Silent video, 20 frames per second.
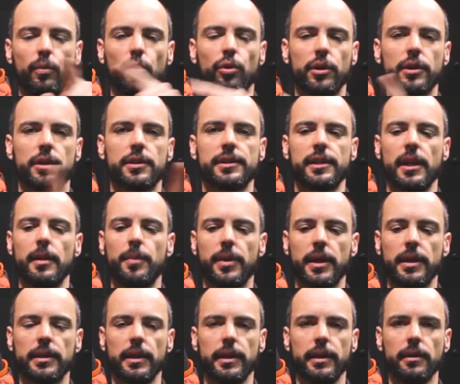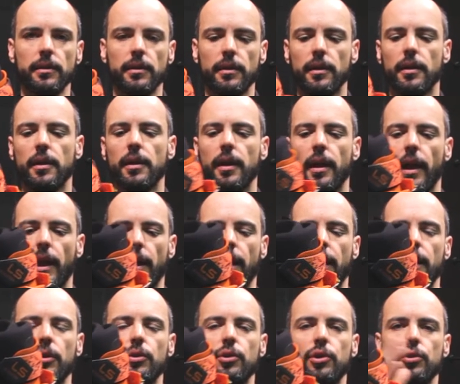work separately and
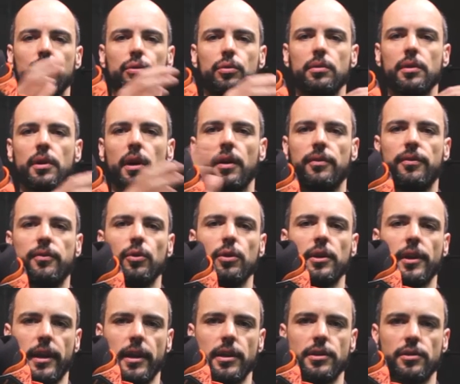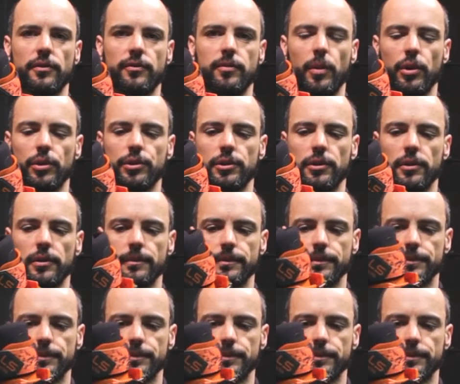allow you a full range of motion.